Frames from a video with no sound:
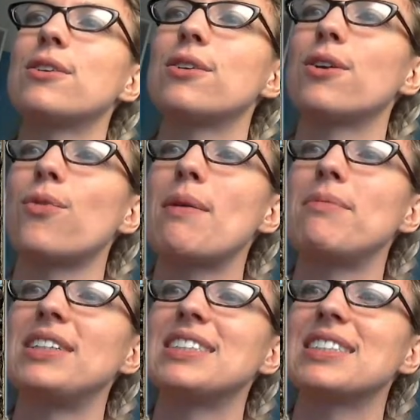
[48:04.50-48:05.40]

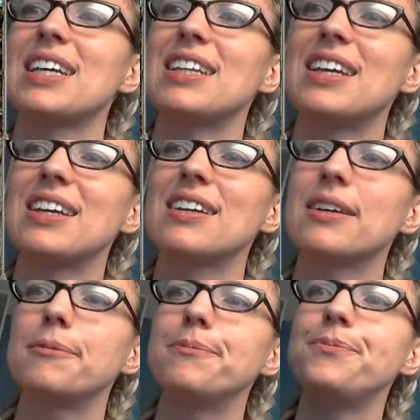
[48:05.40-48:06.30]
Gremlins, I think.
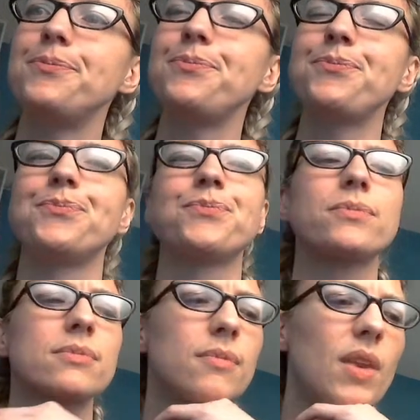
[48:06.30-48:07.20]

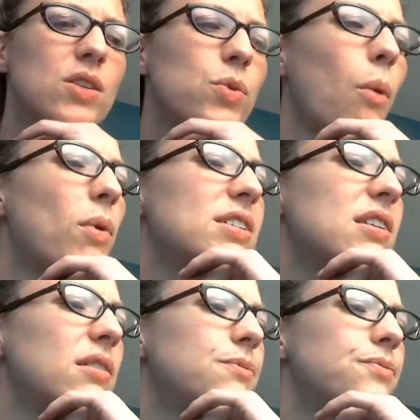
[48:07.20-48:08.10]
So what was it?